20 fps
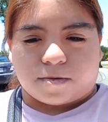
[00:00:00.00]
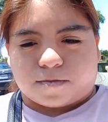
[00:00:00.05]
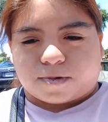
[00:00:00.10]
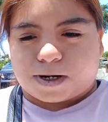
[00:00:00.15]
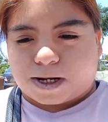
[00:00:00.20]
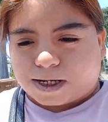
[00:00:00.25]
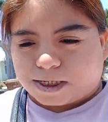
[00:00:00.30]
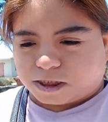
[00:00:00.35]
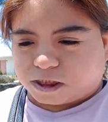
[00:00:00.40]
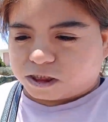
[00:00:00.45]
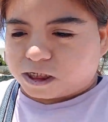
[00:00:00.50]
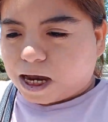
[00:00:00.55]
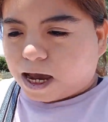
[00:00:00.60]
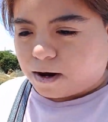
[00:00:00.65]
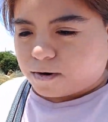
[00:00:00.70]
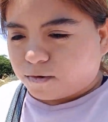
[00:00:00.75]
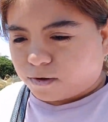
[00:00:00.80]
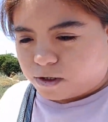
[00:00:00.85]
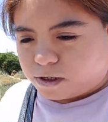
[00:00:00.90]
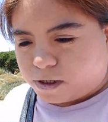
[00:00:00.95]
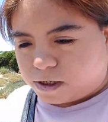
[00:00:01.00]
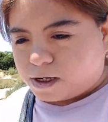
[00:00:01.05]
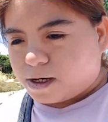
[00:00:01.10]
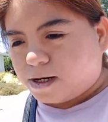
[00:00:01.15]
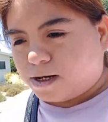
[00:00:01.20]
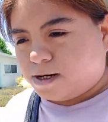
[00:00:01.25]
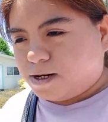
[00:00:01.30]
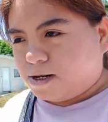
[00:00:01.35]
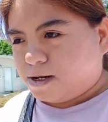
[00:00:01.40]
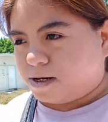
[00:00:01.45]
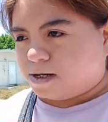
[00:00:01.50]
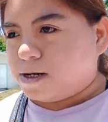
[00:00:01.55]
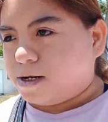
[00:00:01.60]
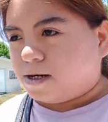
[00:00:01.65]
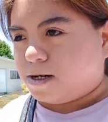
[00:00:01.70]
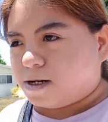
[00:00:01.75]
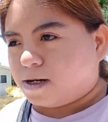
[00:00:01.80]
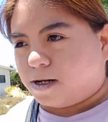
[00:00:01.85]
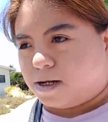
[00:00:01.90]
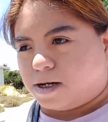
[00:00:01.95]
But I showered.
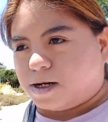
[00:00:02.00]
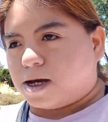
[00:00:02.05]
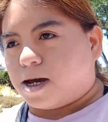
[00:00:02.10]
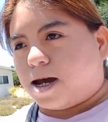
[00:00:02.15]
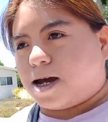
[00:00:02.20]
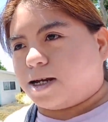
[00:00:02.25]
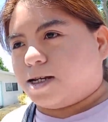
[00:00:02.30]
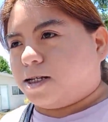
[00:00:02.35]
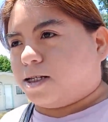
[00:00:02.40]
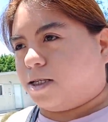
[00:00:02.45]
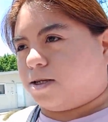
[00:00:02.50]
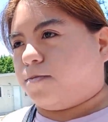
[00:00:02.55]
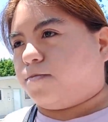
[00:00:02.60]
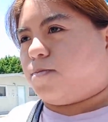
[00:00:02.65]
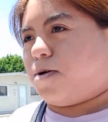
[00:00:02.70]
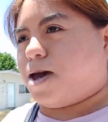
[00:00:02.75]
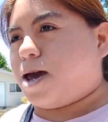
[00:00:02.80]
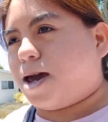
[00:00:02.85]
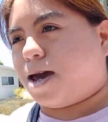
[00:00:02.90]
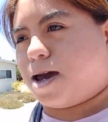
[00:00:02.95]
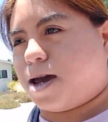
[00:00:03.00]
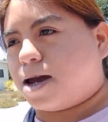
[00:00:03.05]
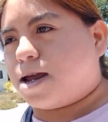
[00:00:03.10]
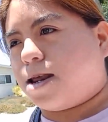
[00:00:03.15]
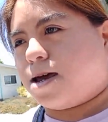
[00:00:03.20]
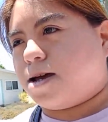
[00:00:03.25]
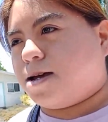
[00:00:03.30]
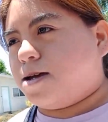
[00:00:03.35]
I did the bed.